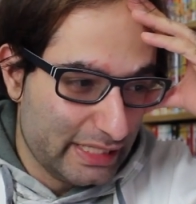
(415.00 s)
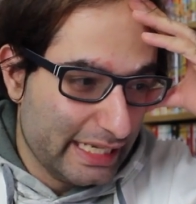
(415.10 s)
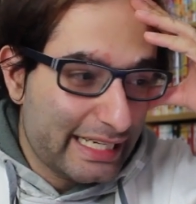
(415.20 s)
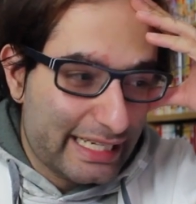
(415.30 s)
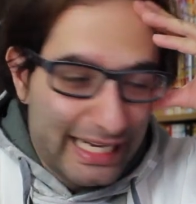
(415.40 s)

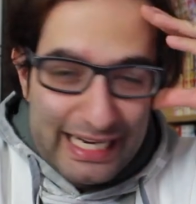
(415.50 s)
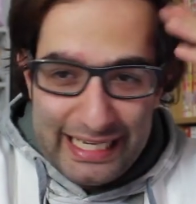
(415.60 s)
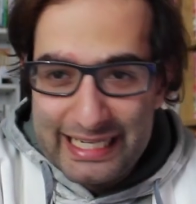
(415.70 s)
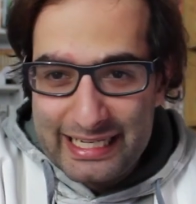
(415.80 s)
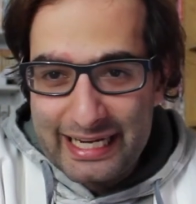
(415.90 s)
He
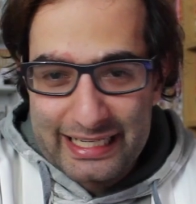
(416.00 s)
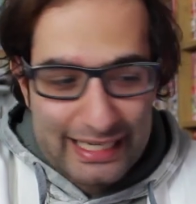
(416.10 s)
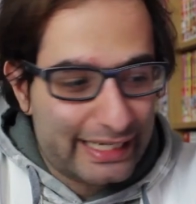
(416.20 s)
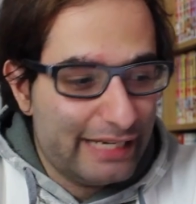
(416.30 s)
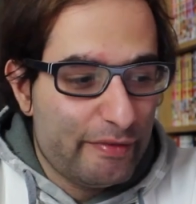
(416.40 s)
clearly, like
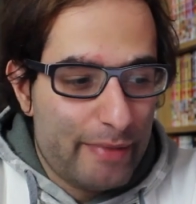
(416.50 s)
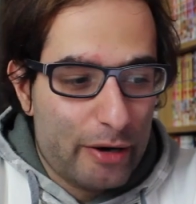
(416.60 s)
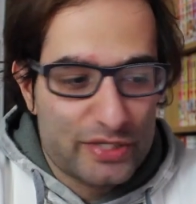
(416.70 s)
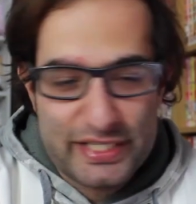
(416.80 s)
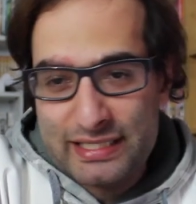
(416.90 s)
even
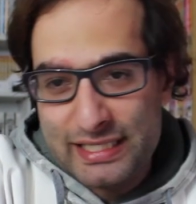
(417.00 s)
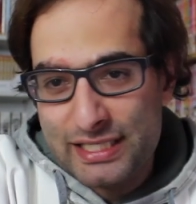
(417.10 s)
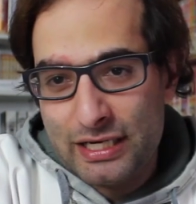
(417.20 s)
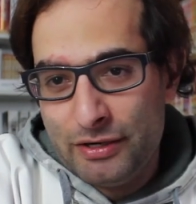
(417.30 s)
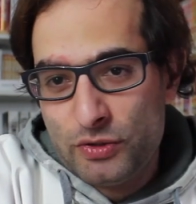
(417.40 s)
Meryl says,
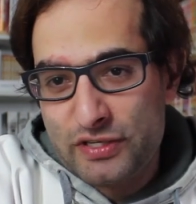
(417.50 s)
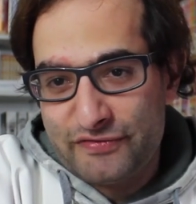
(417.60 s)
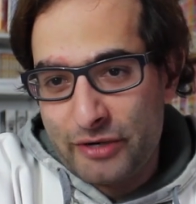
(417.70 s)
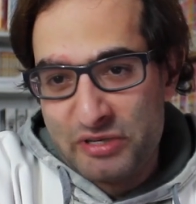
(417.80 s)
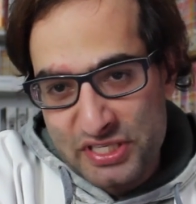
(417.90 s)

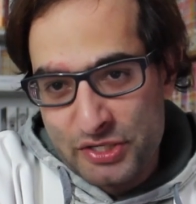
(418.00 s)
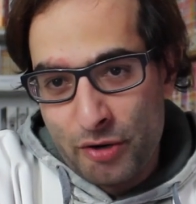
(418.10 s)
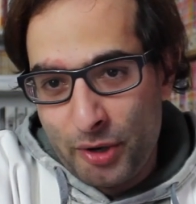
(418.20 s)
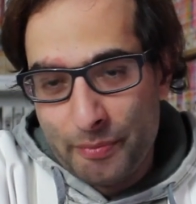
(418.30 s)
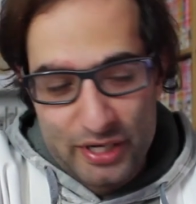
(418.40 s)
Lucifer is
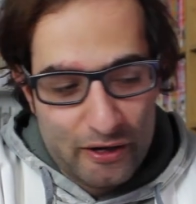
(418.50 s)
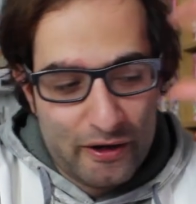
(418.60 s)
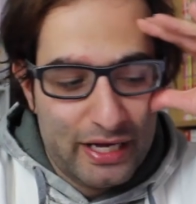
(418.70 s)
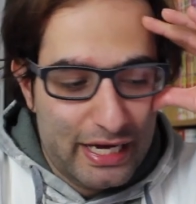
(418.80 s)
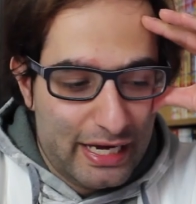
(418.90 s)
not
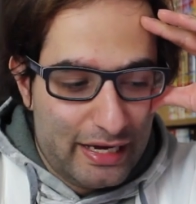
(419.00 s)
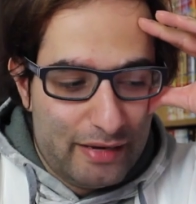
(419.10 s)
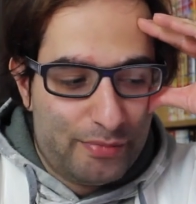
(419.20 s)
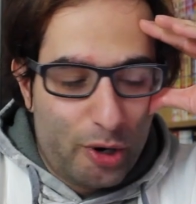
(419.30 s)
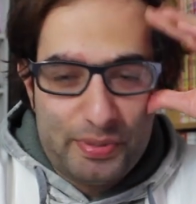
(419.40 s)
popular.
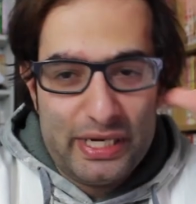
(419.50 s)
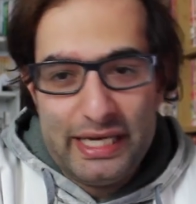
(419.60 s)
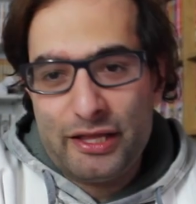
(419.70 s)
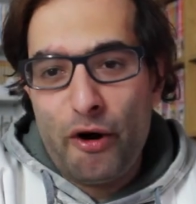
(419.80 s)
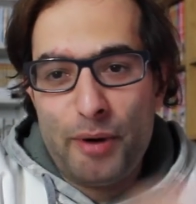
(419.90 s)

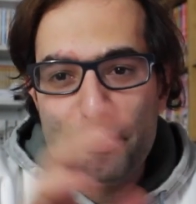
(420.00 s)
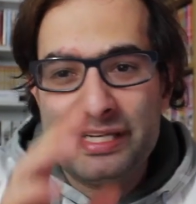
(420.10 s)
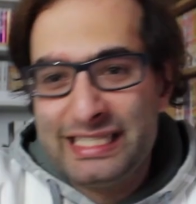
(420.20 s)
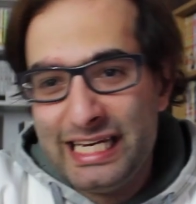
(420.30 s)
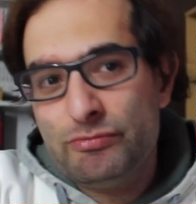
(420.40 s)
Properly, there are
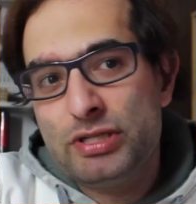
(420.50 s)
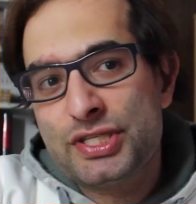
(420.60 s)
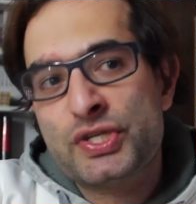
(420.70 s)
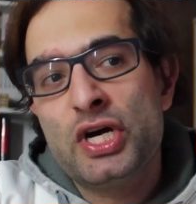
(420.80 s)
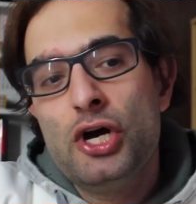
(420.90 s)
probably
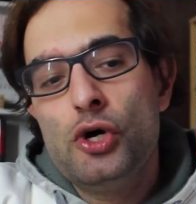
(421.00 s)
demons